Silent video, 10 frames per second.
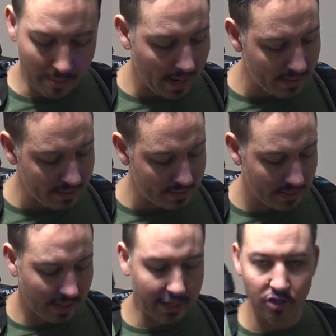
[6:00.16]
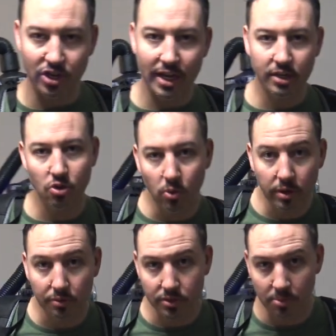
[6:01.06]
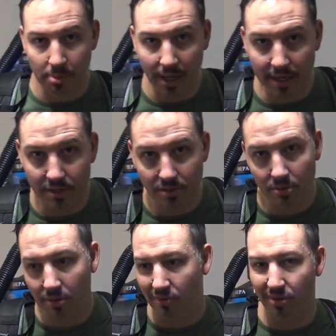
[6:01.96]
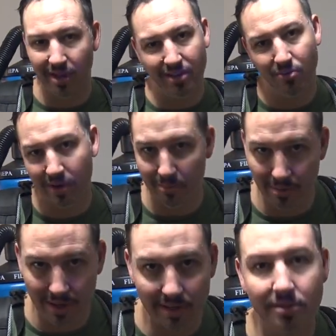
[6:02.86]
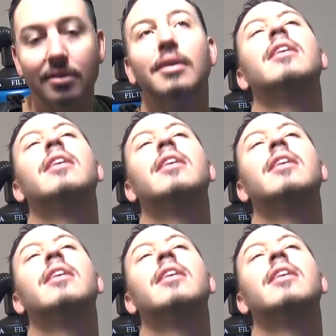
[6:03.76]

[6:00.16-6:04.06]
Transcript: buy this at like a janitorial supply store for like twenty bucks.